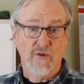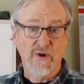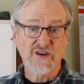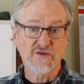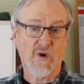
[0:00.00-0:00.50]

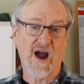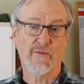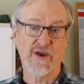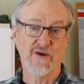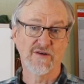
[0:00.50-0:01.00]
which is why
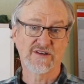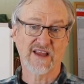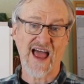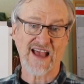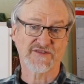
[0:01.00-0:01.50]
we use
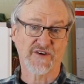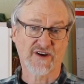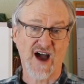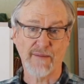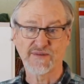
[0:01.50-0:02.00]
glass for
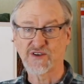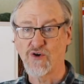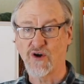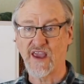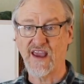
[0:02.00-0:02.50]
cups,
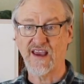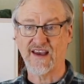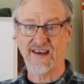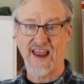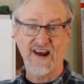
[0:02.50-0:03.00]
cooking,
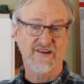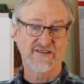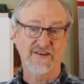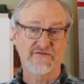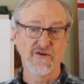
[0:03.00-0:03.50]

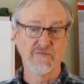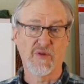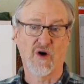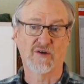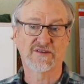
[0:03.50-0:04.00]
containers, and food
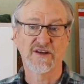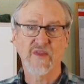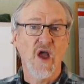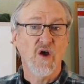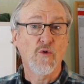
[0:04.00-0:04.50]
bowls.
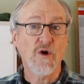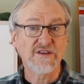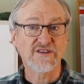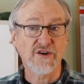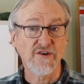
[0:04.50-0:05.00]

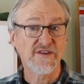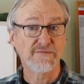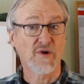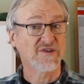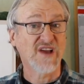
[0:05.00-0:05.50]
Quartz is
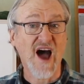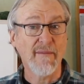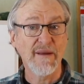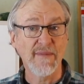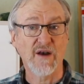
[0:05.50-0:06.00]
Earth's most
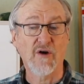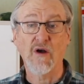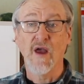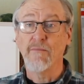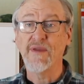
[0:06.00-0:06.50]
common
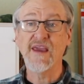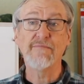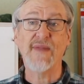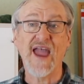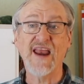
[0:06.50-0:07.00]
mineral,
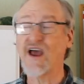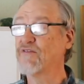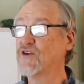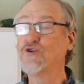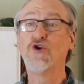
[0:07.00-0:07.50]
being made
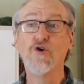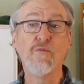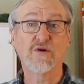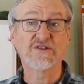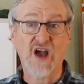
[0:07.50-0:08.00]
of the two
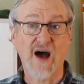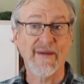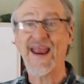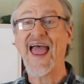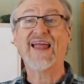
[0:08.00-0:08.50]
most
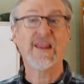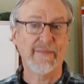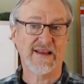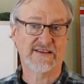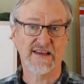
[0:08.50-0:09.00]
common
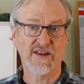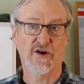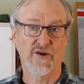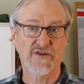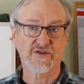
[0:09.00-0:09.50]
elements in
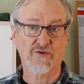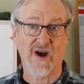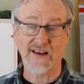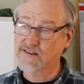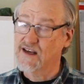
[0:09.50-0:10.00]
the Earth's
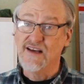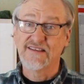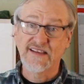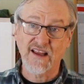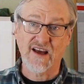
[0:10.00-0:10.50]
crust,
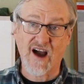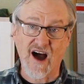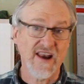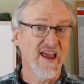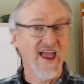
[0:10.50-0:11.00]

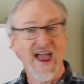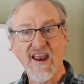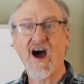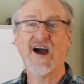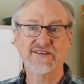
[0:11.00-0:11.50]
silicon
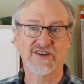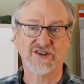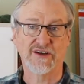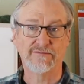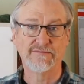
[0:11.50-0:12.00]
and
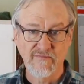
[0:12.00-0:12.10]
oxygen.